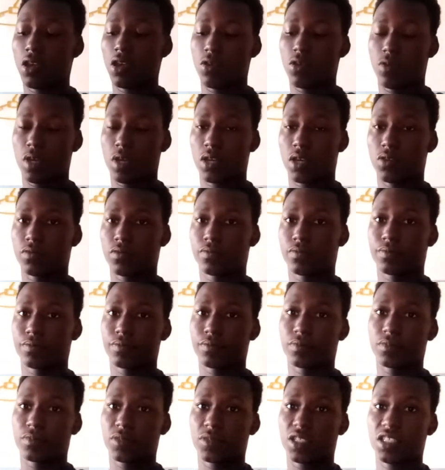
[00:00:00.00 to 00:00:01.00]
Well,
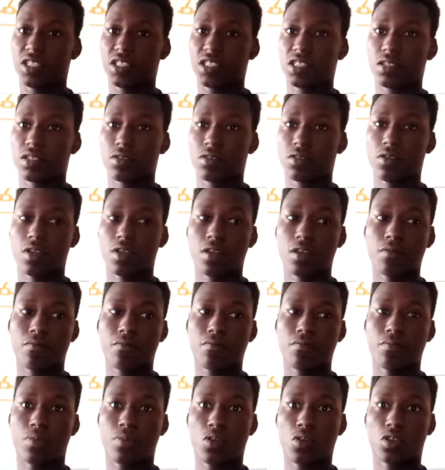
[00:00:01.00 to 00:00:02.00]

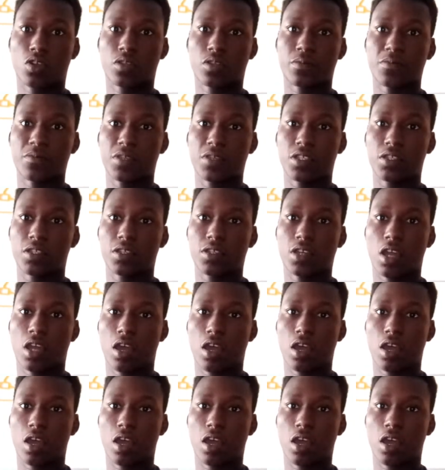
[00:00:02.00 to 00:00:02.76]
Instagram blocked me